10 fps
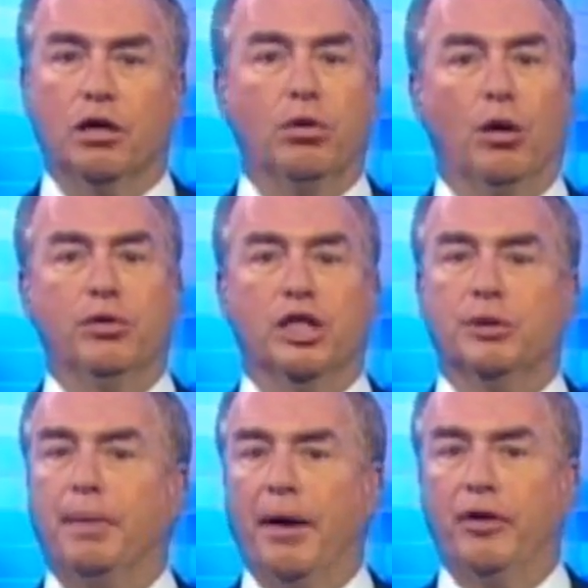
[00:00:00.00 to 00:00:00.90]
quote,
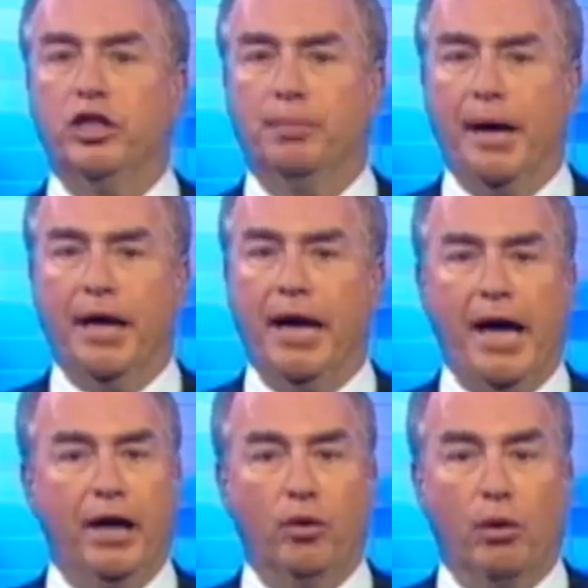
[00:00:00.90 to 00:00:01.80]
disparaged men
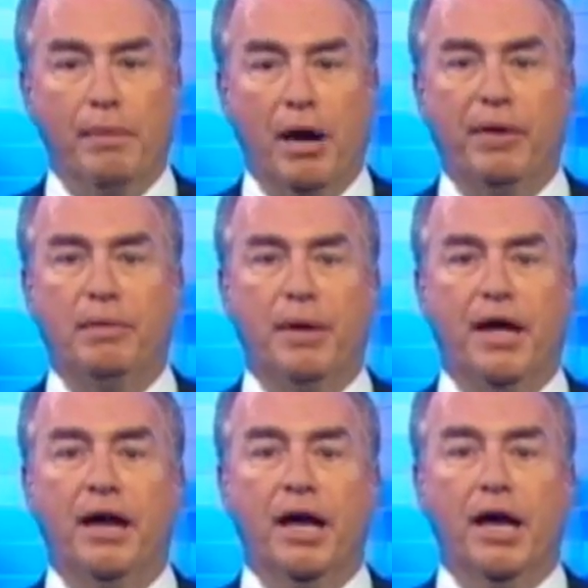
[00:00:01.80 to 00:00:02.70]
and or married
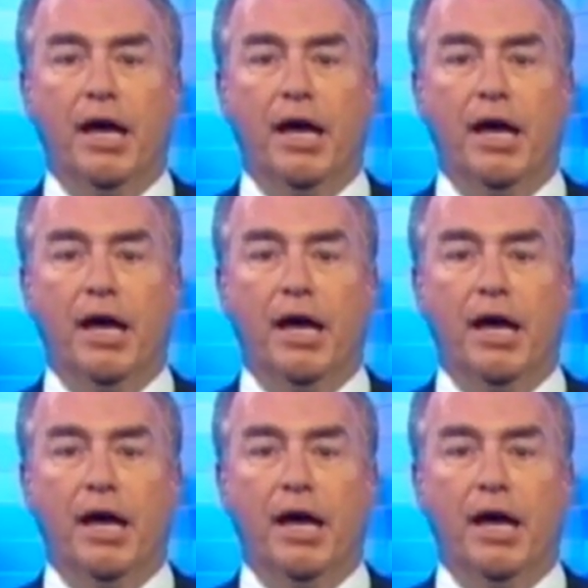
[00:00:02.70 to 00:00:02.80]
men,